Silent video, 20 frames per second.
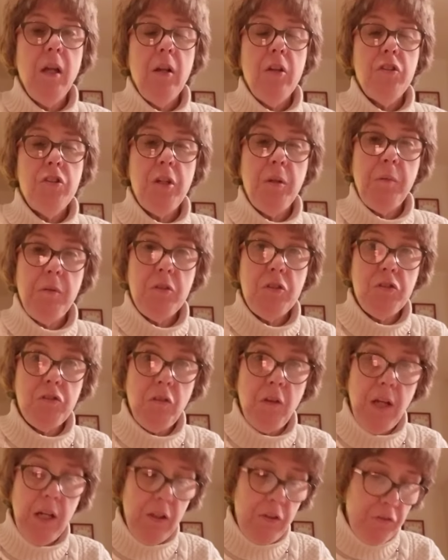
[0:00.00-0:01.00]
She was
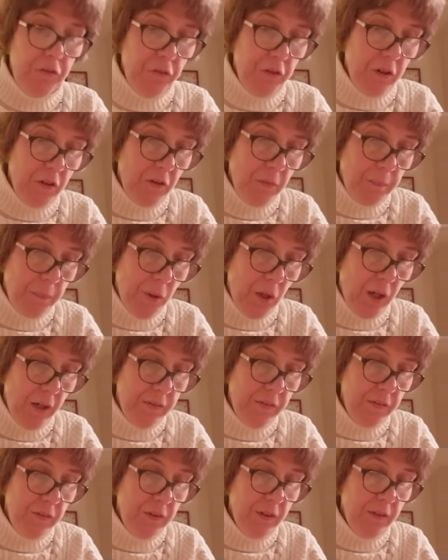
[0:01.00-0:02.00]
transferred to
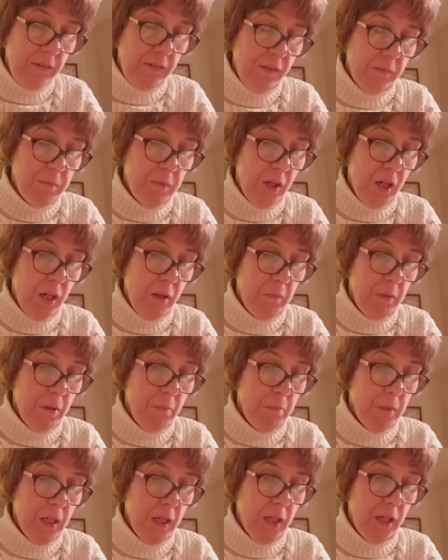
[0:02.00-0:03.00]
Boston sometime
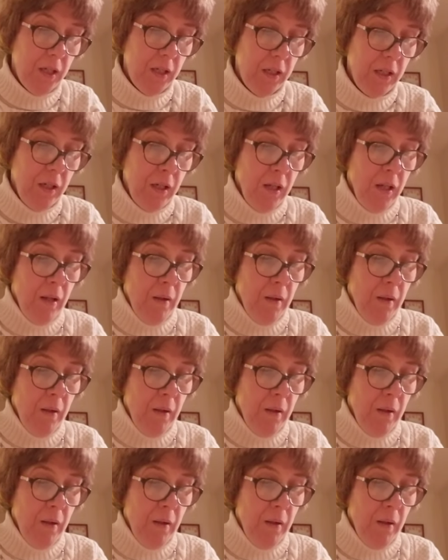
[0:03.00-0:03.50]
in May.